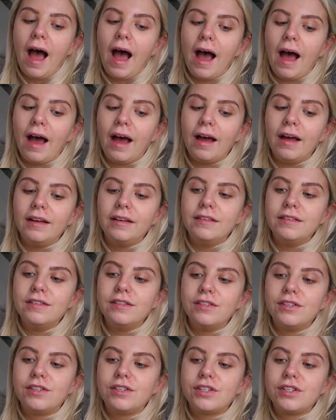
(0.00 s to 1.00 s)

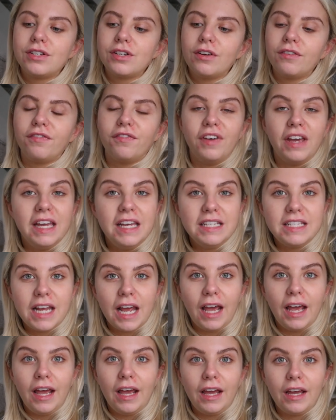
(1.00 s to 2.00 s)
and
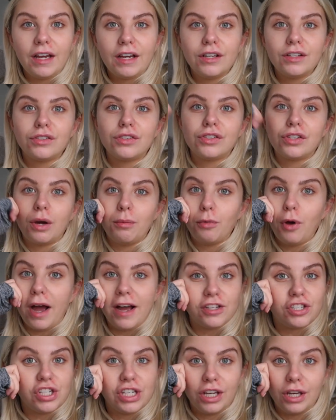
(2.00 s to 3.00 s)
feeding. So I'm not
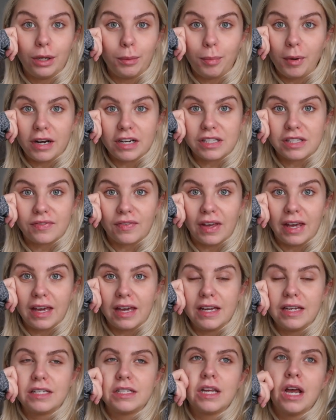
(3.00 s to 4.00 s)
actually going to
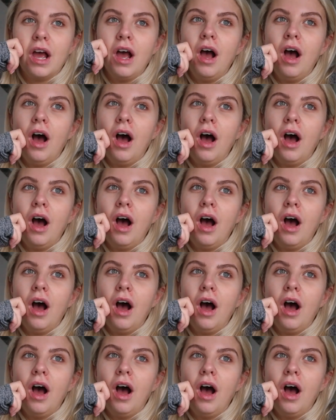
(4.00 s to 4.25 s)
breastfeed,